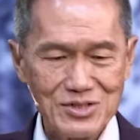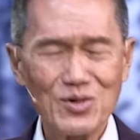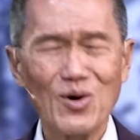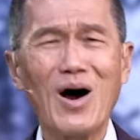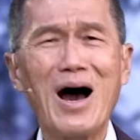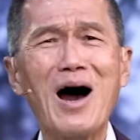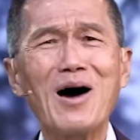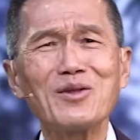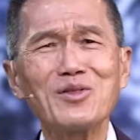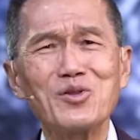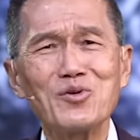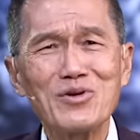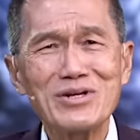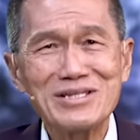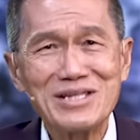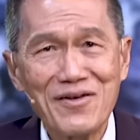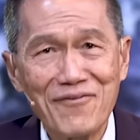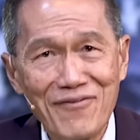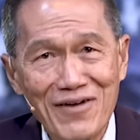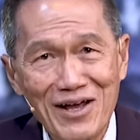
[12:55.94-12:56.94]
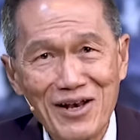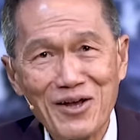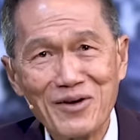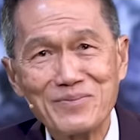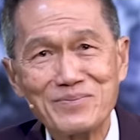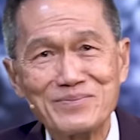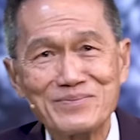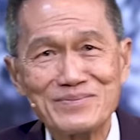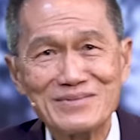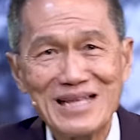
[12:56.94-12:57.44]
So how do we
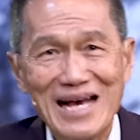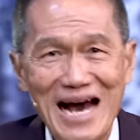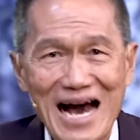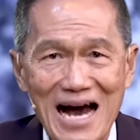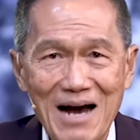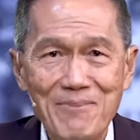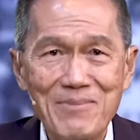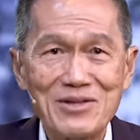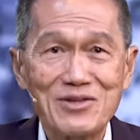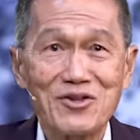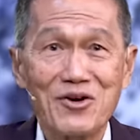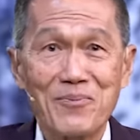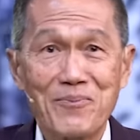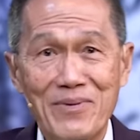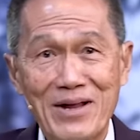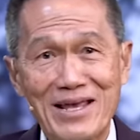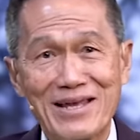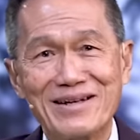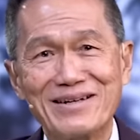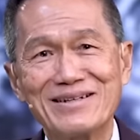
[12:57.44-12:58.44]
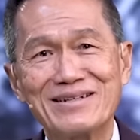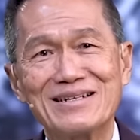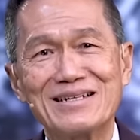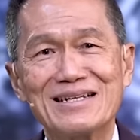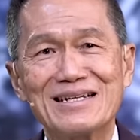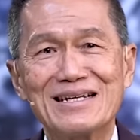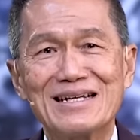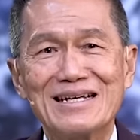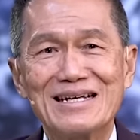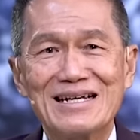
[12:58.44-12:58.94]
develop the habit of prayer?
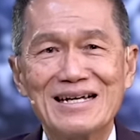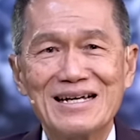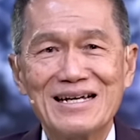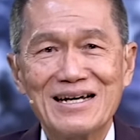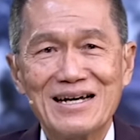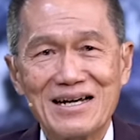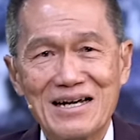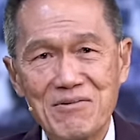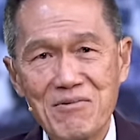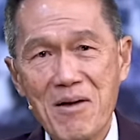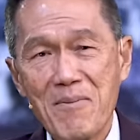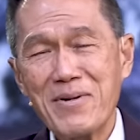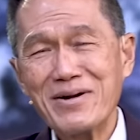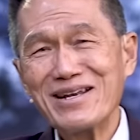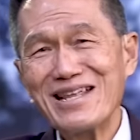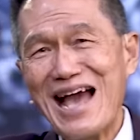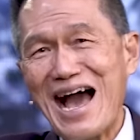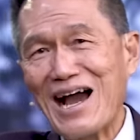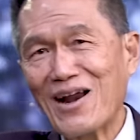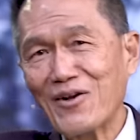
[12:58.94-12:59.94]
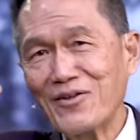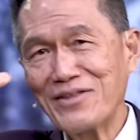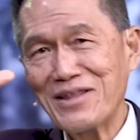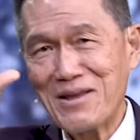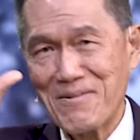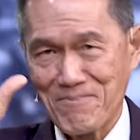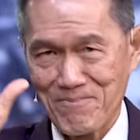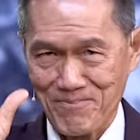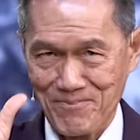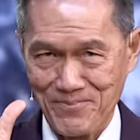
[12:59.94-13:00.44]
Remember the
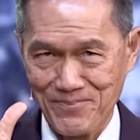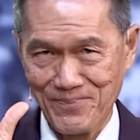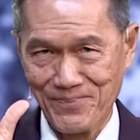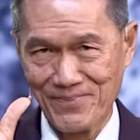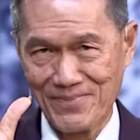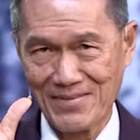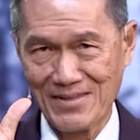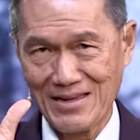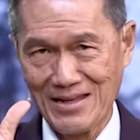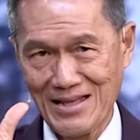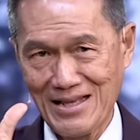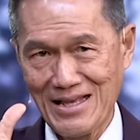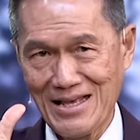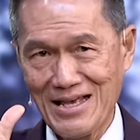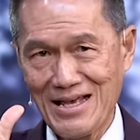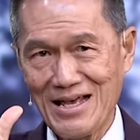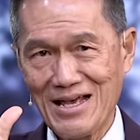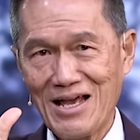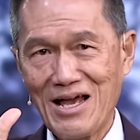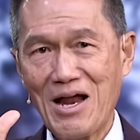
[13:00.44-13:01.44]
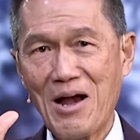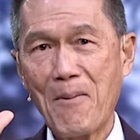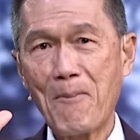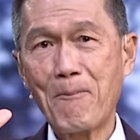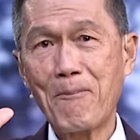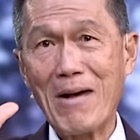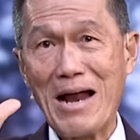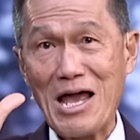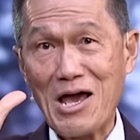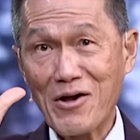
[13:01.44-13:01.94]
acronym.
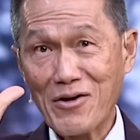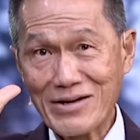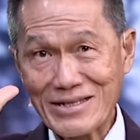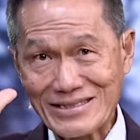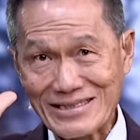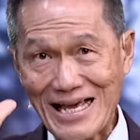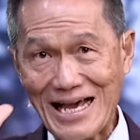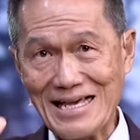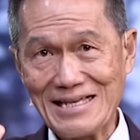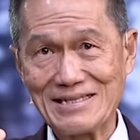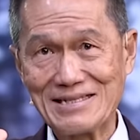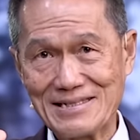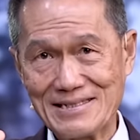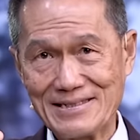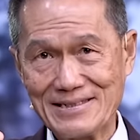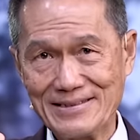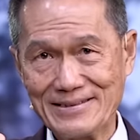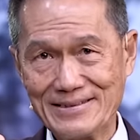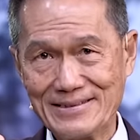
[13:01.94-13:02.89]
Prioritize.